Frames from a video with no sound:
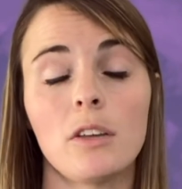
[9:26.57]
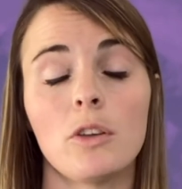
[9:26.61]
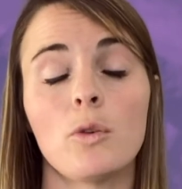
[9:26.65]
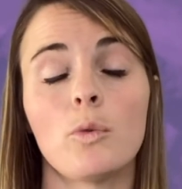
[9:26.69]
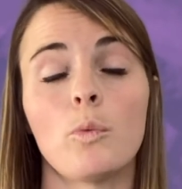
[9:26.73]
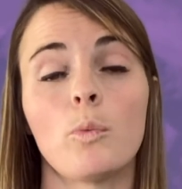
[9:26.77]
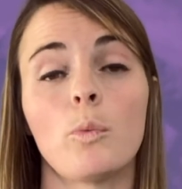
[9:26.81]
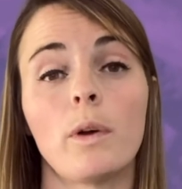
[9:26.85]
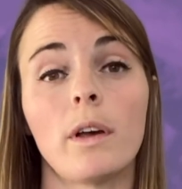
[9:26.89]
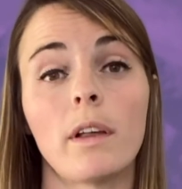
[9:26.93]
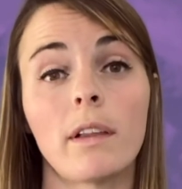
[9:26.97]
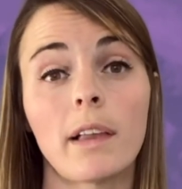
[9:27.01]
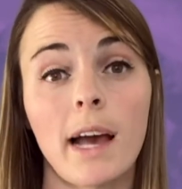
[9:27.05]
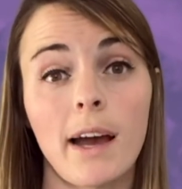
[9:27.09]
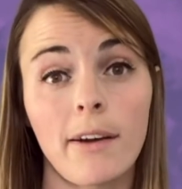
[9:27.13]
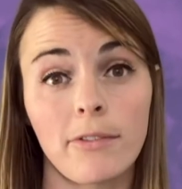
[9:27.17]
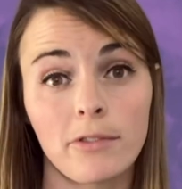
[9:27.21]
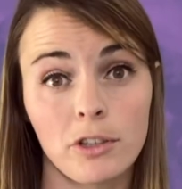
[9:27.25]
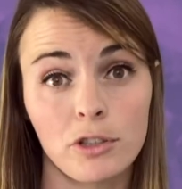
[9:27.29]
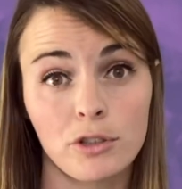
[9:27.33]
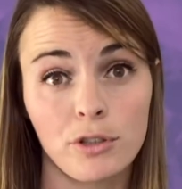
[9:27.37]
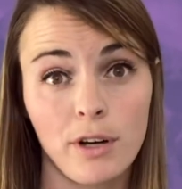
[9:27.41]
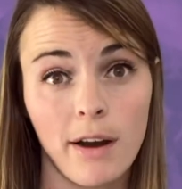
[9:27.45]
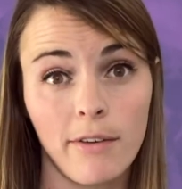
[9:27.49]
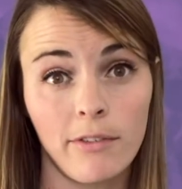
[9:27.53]
you will have
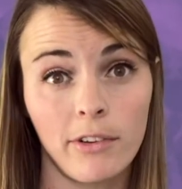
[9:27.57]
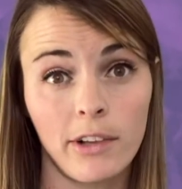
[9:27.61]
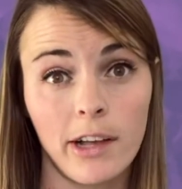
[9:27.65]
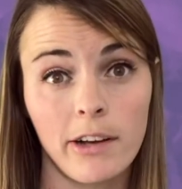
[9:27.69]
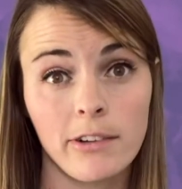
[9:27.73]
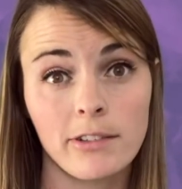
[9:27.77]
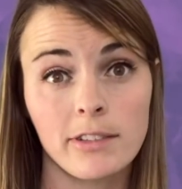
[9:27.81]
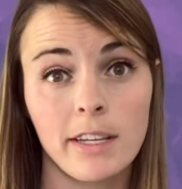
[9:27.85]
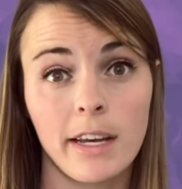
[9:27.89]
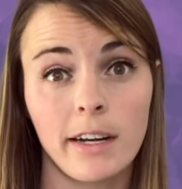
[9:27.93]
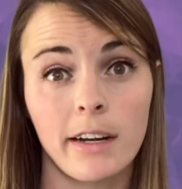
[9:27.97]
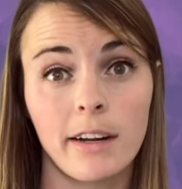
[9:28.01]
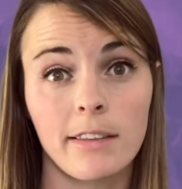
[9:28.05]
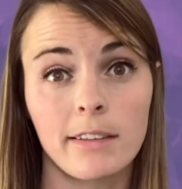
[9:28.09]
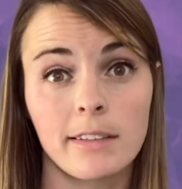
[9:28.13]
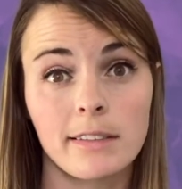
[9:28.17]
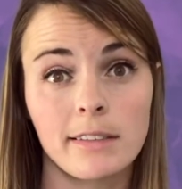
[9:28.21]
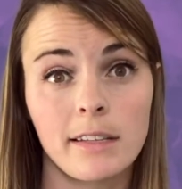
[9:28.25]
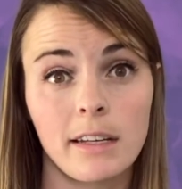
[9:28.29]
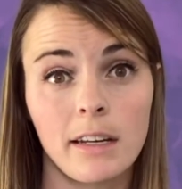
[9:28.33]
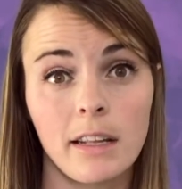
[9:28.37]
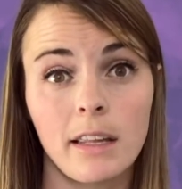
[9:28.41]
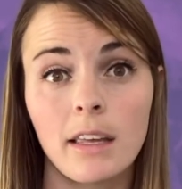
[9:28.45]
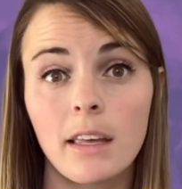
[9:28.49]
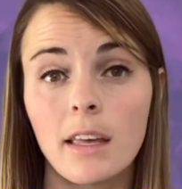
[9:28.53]
to travel outside of the
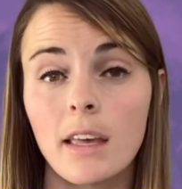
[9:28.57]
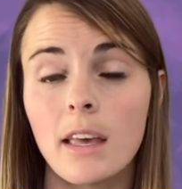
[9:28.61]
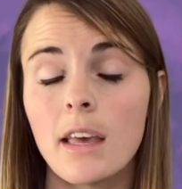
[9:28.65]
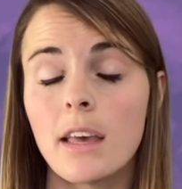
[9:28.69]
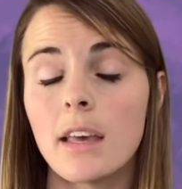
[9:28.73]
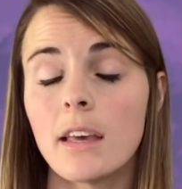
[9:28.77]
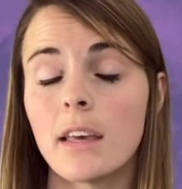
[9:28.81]
city.